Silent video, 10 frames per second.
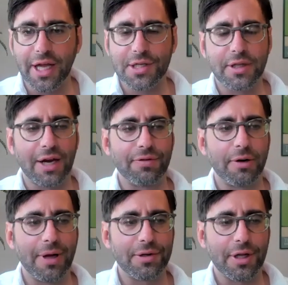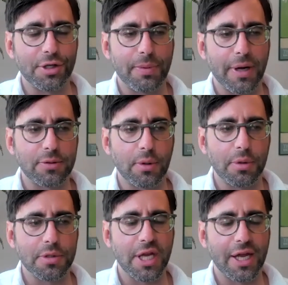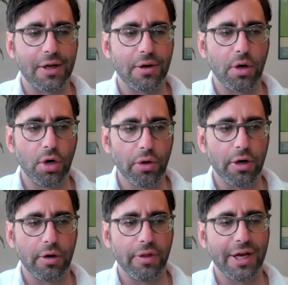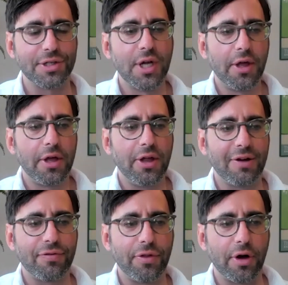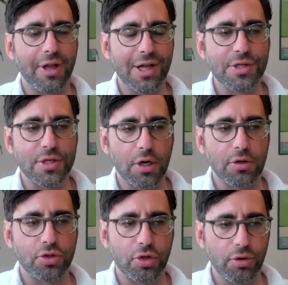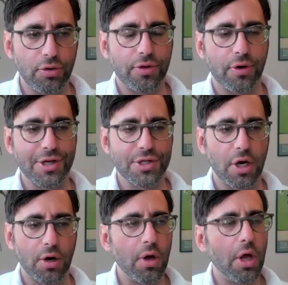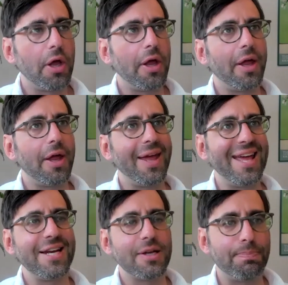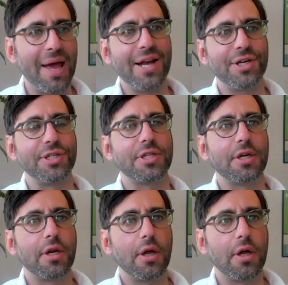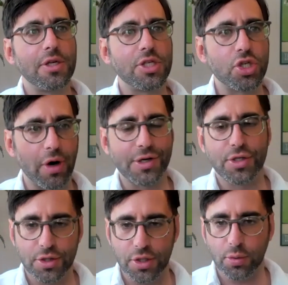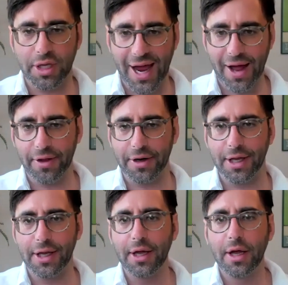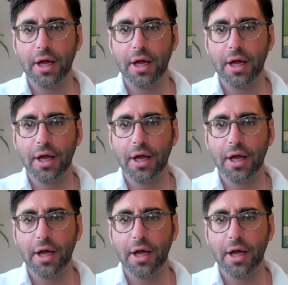That that fundamentally goes back to what we were saying earlier. That if there is no truth, there is no independent structure to reality.